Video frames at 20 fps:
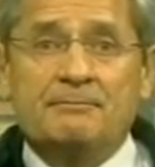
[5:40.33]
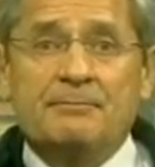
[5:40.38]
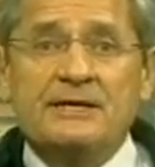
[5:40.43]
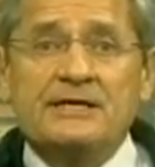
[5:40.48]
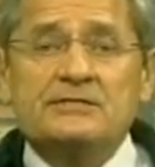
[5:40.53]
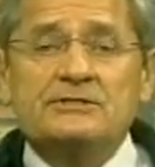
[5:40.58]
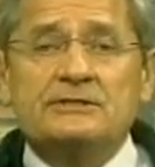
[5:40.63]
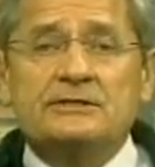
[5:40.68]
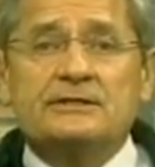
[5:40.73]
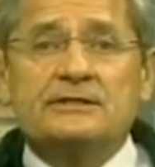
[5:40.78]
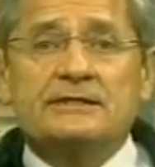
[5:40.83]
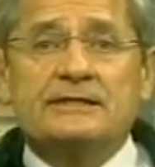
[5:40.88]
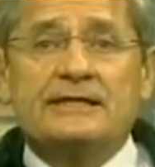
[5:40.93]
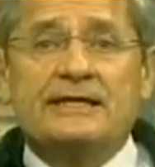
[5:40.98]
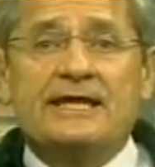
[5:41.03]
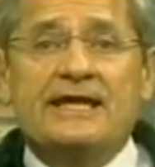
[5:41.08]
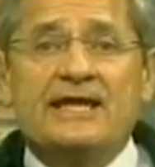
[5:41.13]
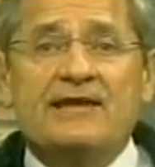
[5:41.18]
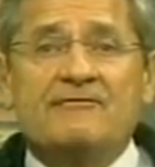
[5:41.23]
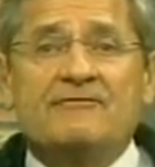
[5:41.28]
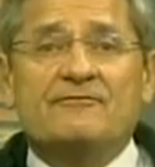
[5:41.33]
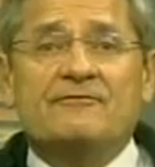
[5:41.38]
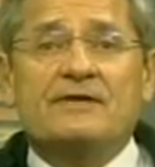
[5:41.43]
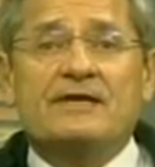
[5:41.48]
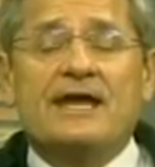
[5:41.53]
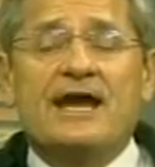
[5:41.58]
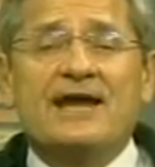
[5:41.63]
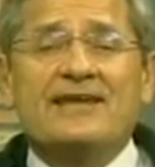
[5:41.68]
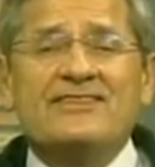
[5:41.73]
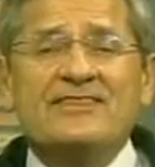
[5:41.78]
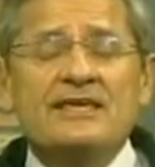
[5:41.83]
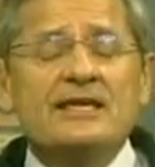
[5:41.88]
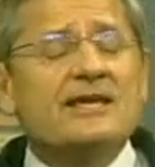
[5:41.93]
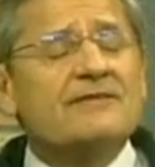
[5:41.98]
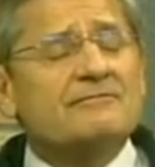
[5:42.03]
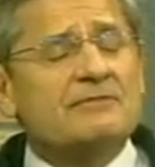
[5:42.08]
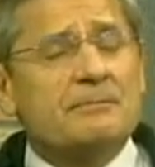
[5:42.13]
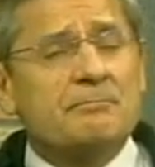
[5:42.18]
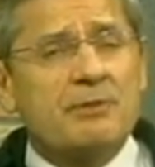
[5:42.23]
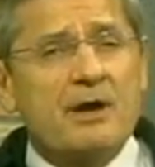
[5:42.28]
But basically, I
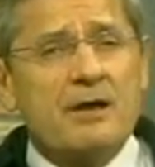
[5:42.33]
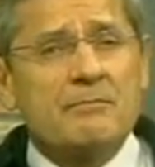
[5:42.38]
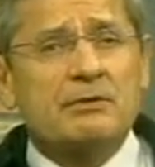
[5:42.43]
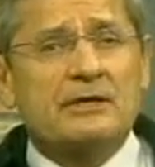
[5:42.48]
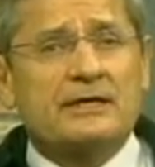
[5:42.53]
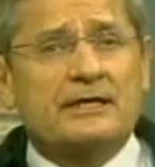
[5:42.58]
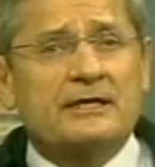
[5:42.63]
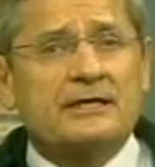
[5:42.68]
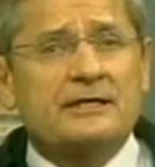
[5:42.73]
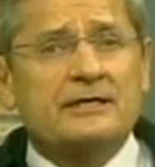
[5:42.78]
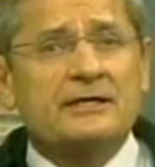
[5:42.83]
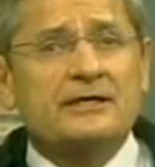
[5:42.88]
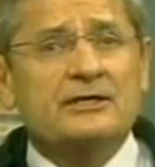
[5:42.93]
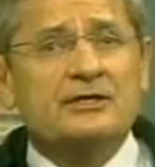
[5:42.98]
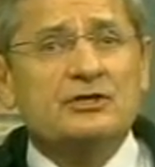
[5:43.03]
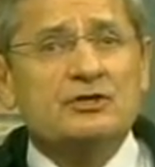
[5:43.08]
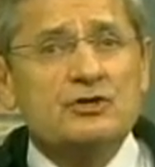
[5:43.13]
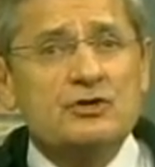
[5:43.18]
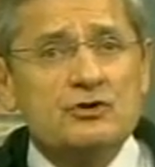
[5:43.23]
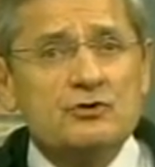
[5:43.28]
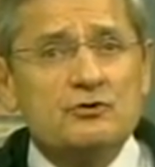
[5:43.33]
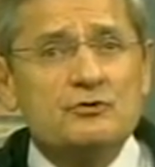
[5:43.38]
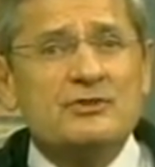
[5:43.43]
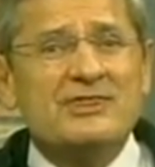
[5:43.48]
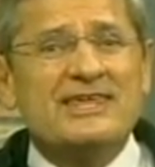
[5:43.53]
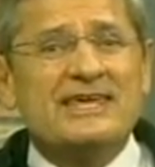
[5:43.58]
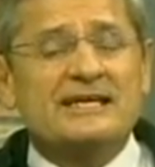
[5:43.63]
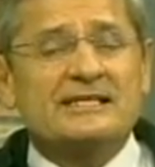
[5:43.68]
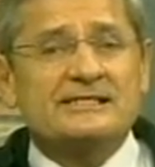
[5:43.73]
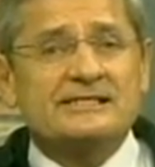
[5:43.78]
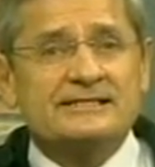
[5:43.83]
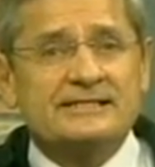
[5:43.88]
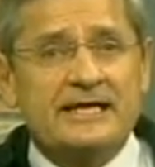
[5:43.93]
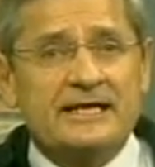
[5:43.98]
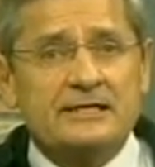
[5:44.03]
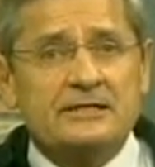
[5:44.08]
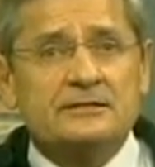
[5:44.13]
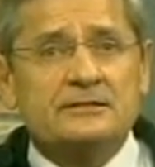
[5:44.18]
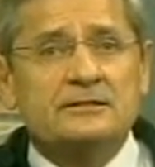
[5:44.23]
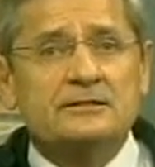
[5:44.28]
think if the public knew the
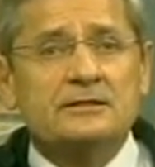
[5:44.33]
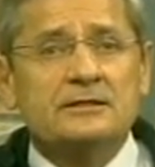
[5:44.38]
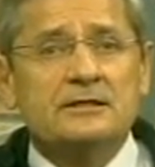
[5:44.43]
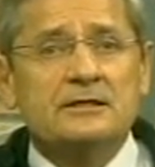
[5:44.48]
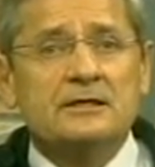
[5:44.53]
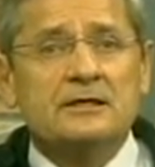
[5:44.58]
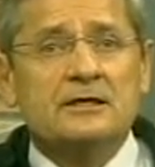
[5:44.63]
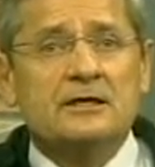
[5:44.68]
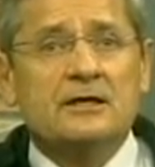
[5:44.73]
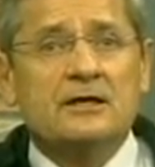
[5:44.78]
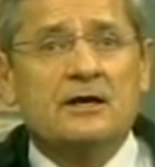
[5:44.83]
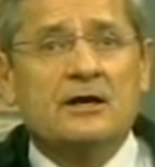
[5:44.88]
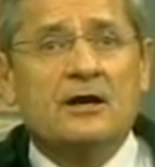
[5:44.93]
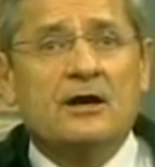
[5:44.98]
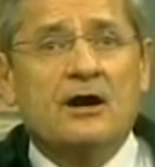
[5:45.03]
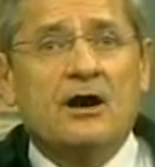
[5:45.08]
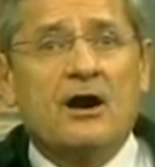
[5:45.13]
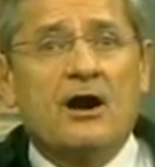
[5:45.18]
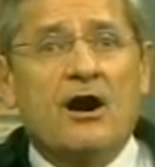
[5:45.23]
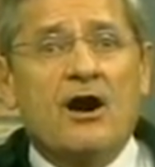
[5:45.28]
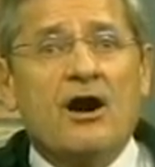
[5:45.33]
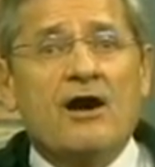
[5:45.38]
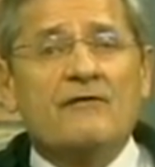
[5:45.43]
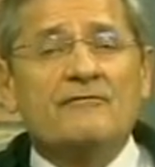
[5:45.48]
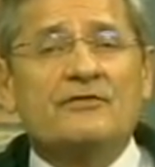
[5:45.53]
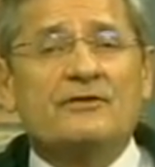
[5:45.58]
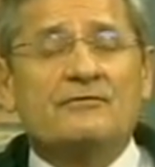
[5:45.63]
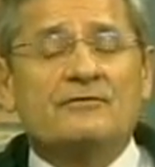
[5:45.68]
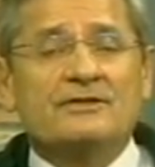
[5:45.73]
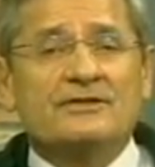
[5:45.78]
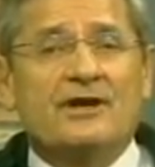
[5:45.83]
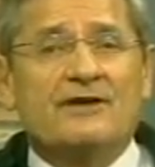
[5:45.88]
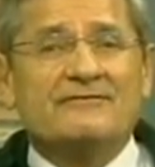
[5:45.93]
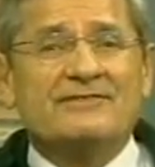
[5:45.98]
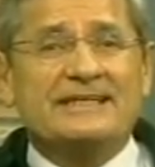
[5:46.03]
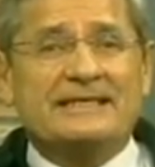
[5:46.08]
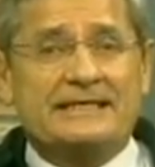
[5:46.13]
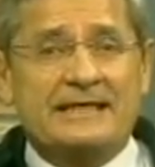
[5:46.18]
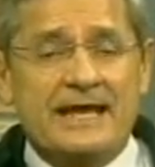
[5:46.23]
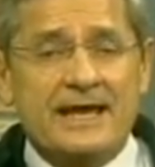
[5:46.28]
extent of
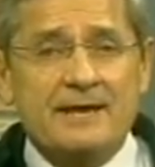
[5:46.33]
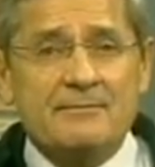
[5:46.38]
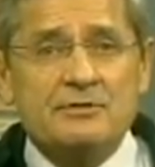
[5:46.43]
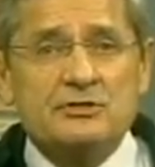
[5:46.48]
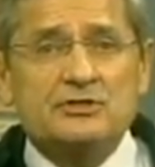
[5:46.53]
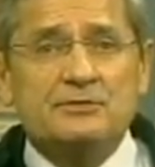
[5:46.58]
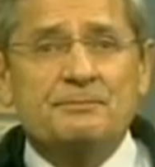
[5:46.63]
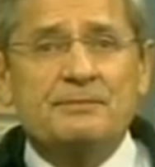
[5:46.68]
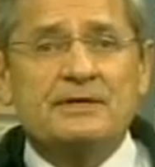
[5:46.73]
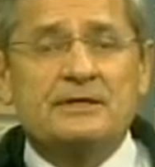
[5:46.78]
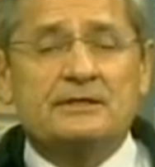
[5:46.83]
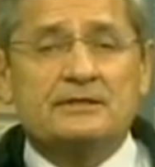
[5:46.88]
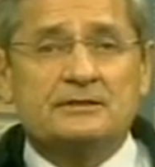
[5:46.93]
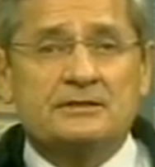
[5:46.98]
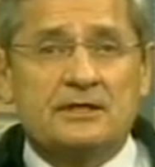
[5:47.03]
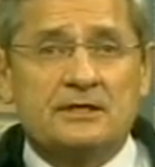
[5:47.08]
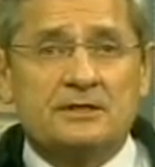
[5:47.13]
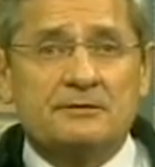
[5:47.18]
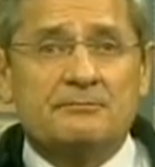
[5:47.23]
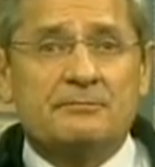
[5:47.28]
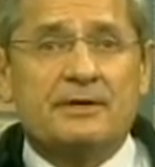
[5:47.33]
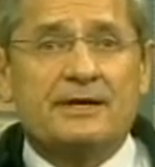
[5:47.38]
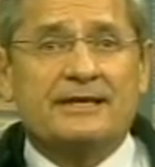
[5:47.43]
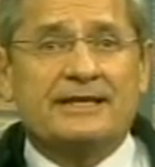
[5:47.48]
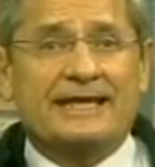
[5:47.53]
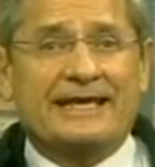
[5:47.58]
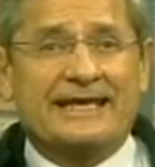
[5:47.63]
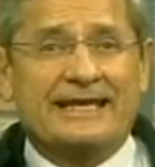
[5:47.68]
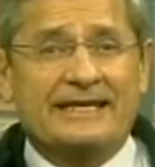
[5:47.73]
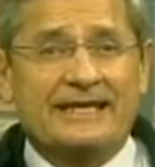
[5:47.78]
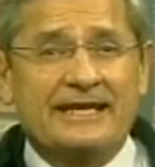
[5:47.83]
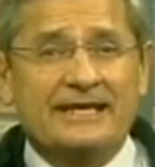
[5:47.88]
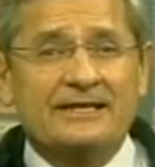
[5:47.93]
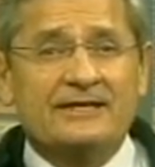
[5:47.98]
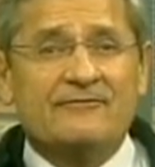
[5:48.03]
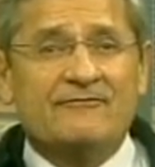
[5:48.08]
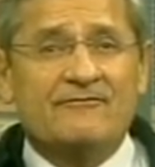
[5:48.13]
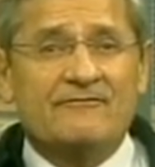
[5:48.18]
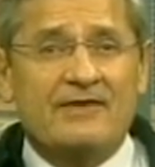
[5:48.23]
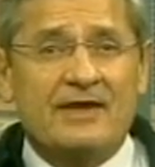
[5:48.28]
the damage being done by the
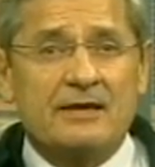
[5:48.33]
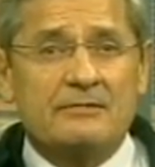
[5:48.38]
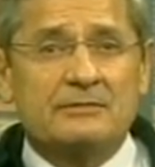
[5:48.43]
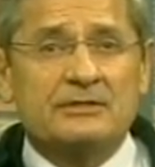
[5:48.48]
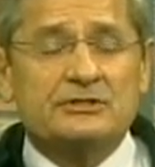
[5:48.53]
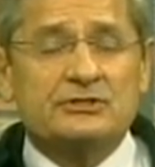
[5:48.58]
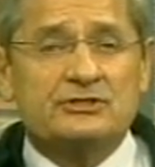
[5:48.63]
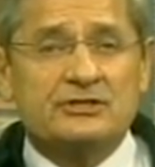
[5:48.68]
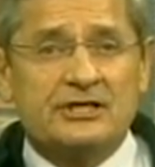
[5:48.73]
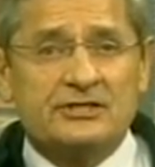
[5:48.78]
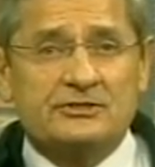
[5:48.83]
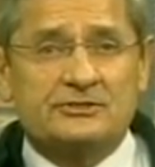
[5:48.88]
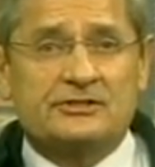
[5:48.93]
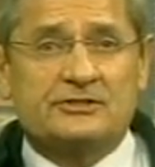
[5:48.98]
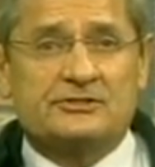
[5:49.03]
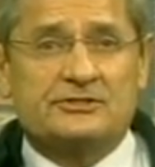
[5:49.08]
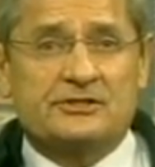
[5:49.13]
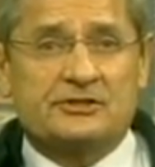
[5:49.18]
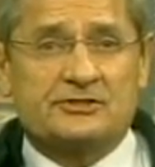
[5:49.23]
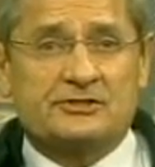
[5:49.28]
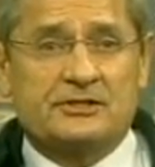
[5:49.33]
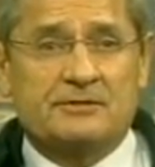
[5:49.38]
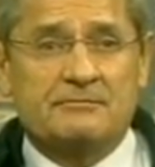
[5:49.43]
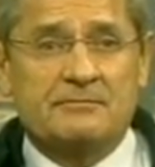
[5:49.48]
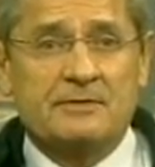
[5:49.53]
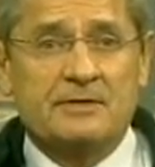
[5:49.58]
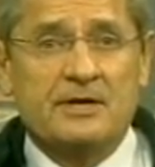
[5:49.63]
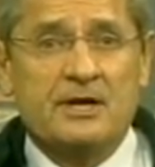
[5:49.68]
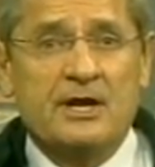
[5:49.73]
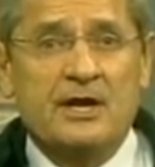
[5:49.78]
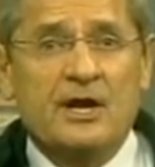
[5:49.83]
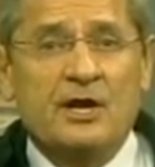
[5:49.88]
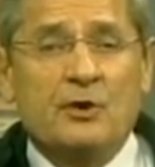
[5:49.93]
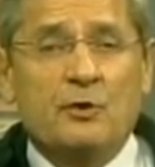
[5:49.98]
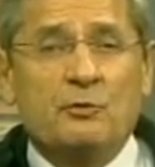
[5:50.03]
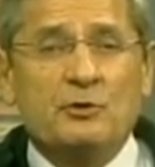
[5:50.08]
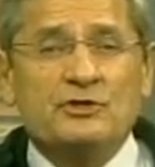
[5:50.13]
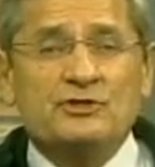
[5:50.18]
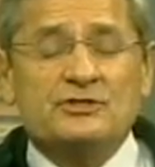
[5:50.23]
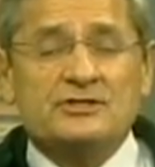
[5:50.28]
Canadian family justice system,
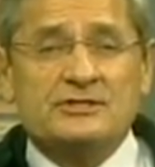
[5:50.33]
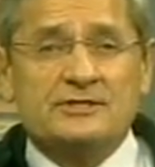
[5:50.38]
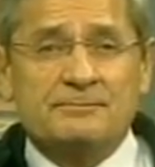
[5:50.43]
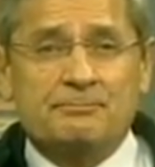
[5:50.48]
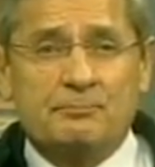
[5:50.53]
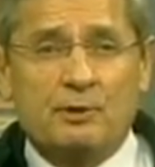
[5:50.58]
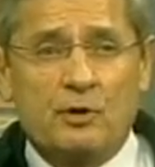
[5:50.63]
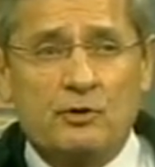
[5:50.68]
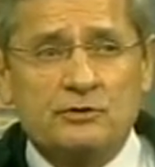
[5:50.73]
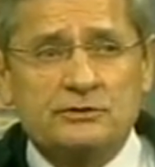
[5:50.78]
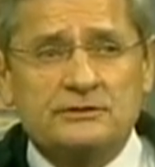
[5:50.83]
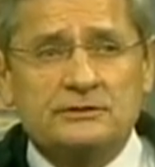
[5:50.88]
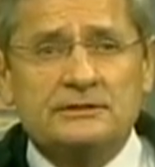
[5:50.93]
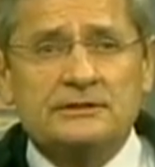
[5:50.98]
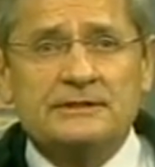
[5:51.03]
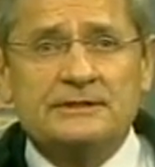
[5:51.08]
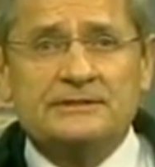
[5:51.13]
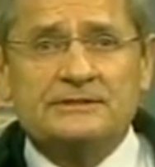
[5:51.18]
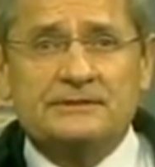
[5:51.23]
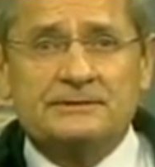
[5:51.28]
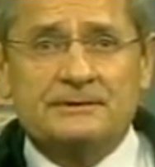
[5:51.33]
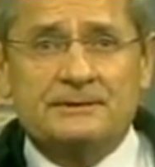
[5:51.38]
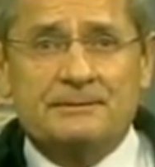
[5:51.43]
which is supposed